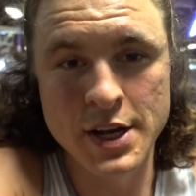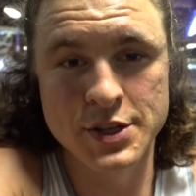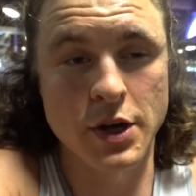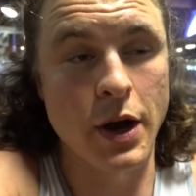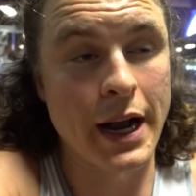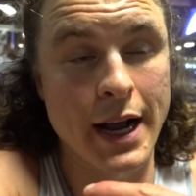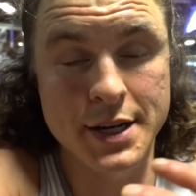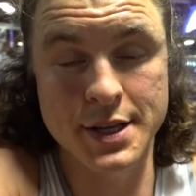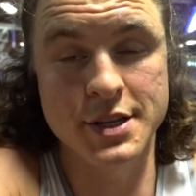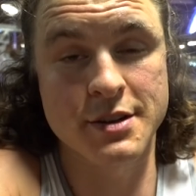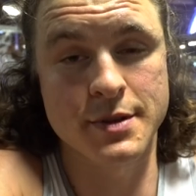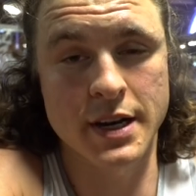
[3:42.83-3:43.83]
So I got to
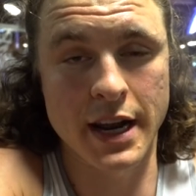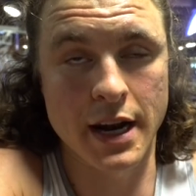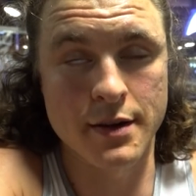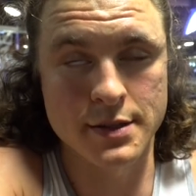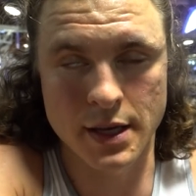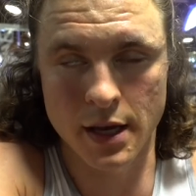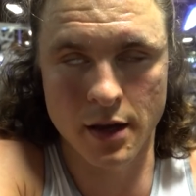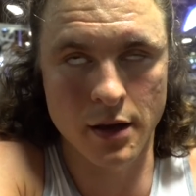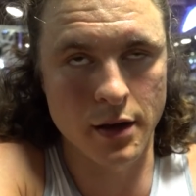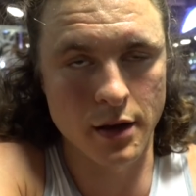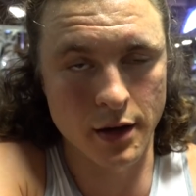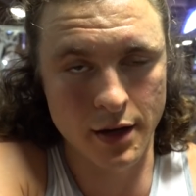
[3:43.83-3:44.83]
the gym today and I was like,
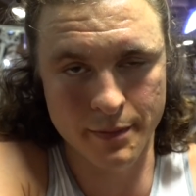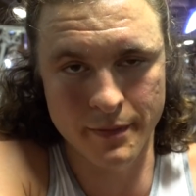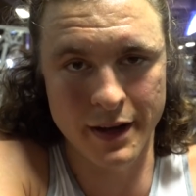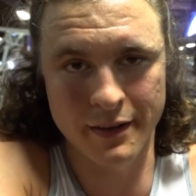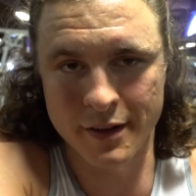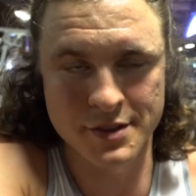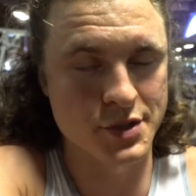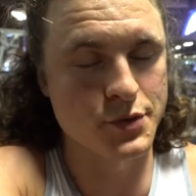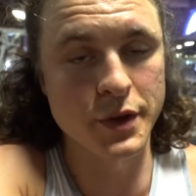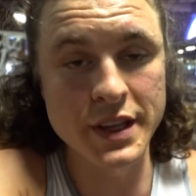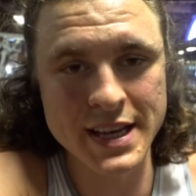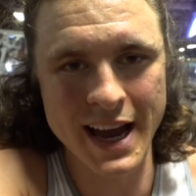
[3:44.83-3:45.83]
ugh, I was just
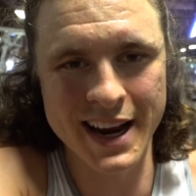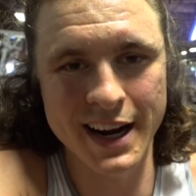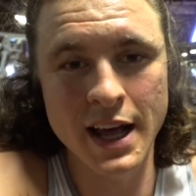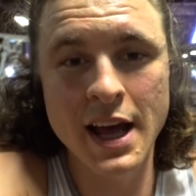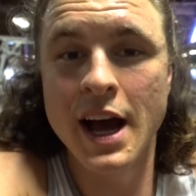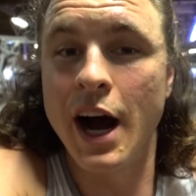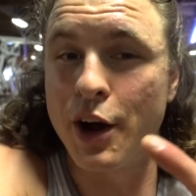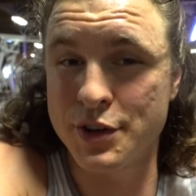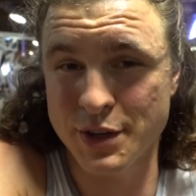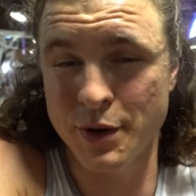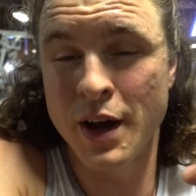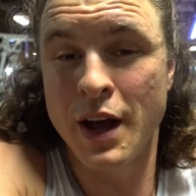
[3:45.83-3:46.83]
really tired. I
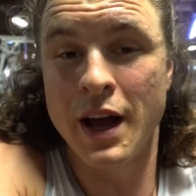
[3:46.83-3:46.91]
also,